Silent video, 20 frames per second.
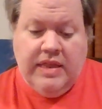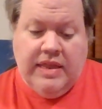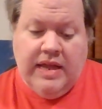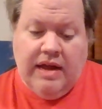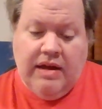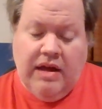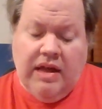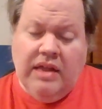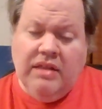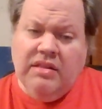
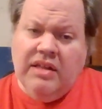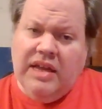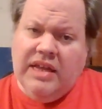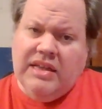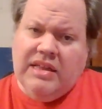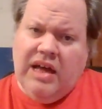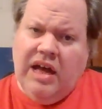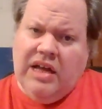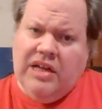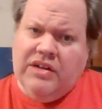Now,
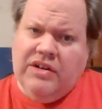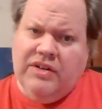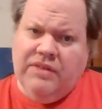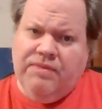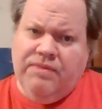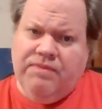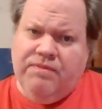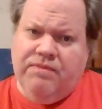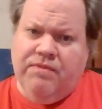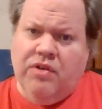unlike other
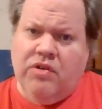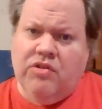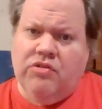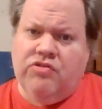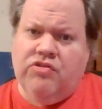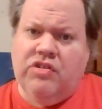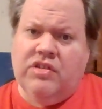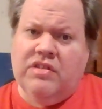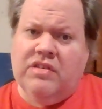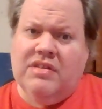
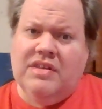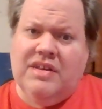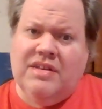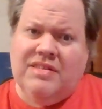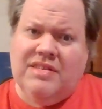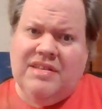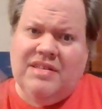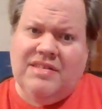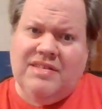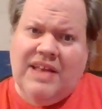versions of
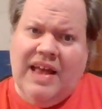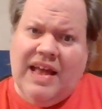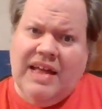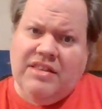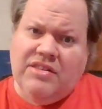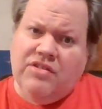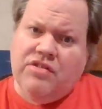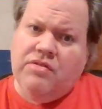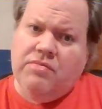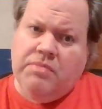this, this
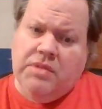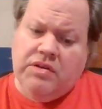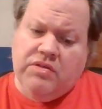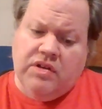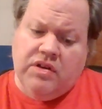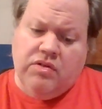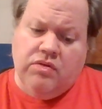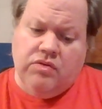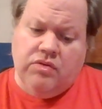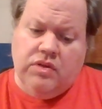had two
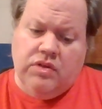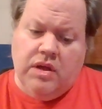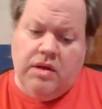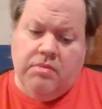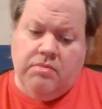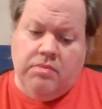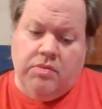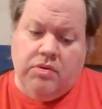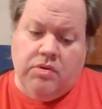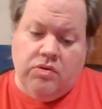musical
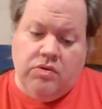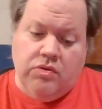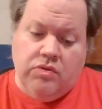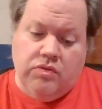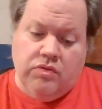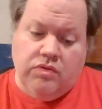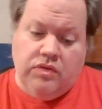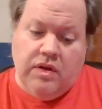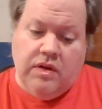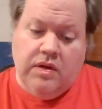
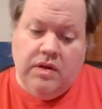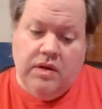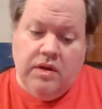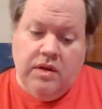numbers,